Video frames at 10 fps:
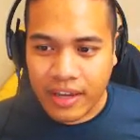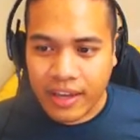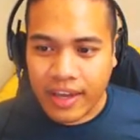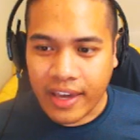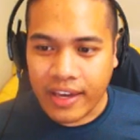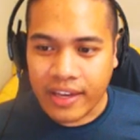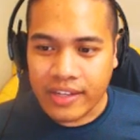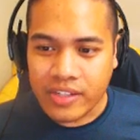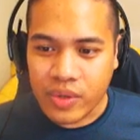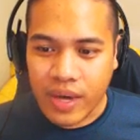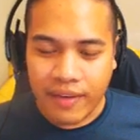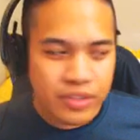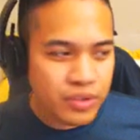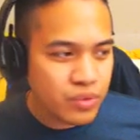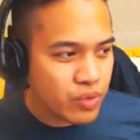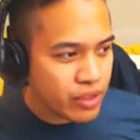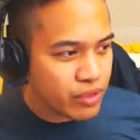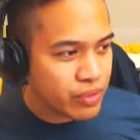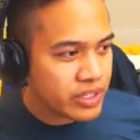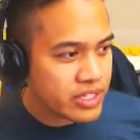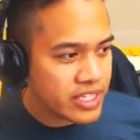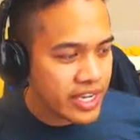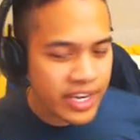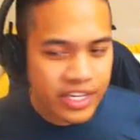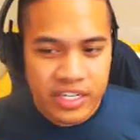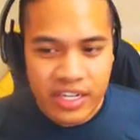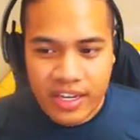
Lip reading: and you have to run through a stage,